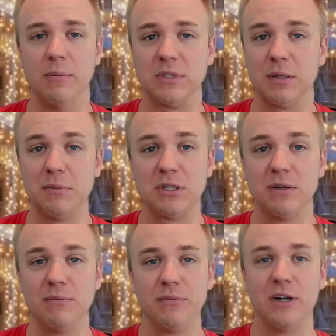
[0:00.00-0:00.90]
Sometimes
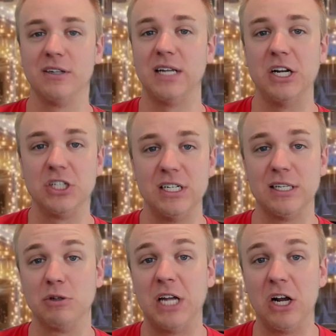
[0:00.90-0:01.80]
there's agencies
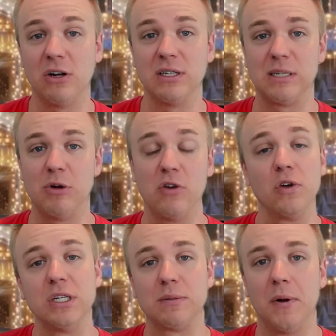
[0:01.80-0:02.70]
that will take on someone in a
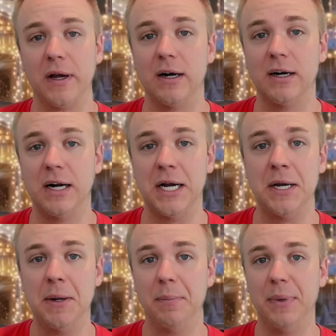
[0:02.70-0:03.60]
really small area,
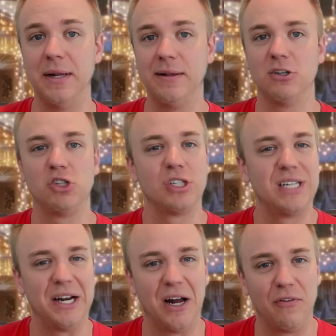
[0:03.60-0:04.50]
but there's just
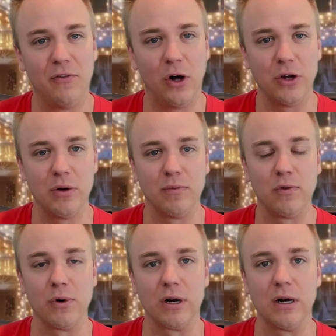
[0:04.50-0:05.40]
not enough volume
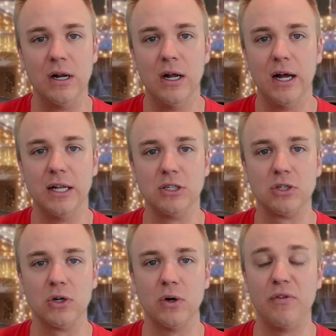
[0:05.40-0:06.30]
for it. And
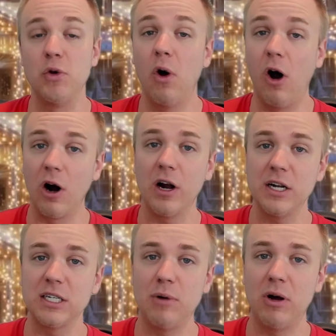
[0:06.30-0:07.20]
so if you are
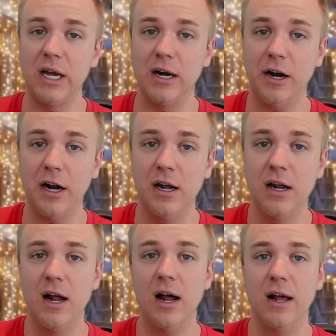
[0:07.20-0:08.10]
in a small area,
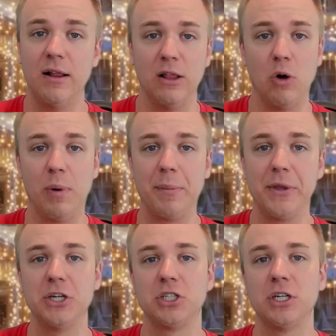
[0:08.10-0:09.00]
a low
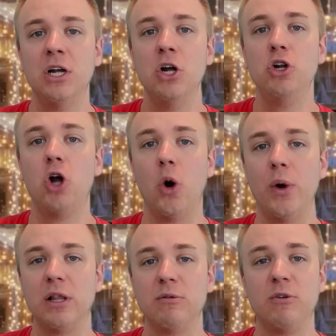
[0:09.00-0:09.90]
population, go
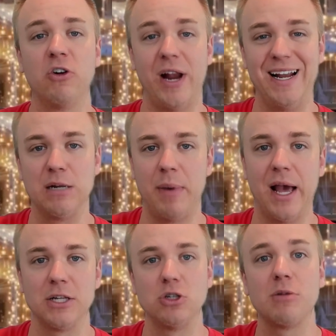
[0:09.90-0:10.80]
with creating
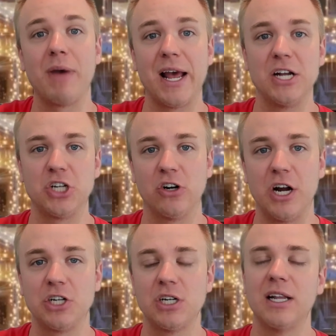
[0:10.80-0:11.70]
demands or demand
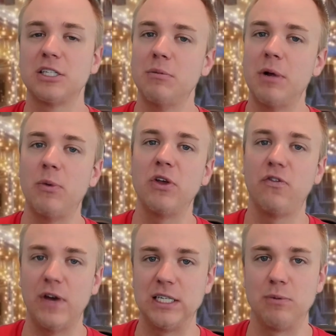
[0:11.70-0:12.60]
generation. That's going to be
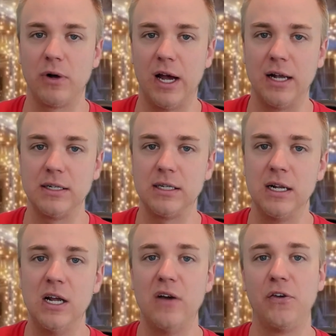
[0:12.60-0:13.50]
with Facebook ads.
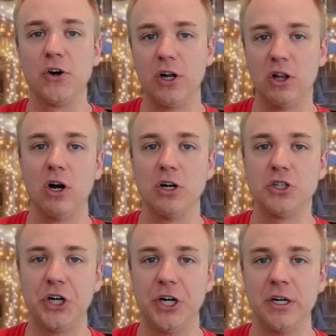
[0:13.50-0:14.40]
If you're in a
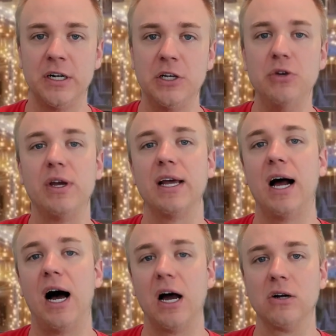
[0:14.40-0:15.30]
larger area, you can get
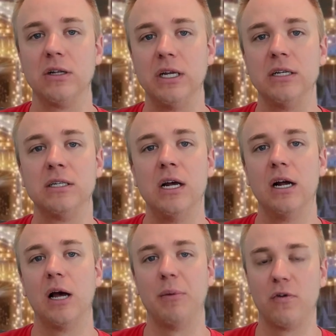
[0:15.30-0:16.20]
hotter leads
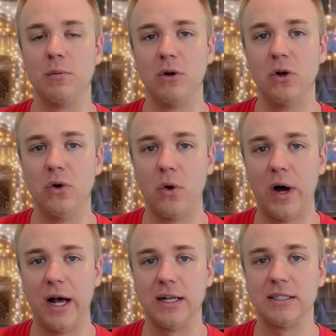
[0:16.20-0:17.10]
coming from Google
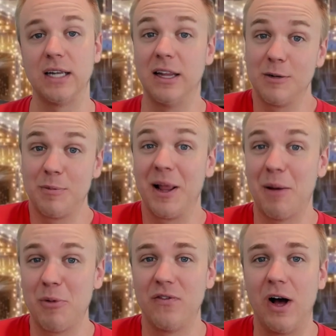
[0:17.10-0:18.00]
ads, and there'll be a
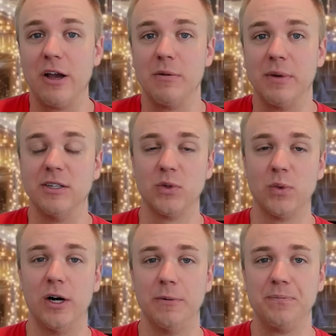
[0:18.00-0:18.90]
lot more volume as
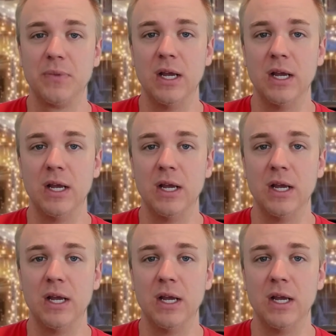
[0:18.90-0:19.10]
well.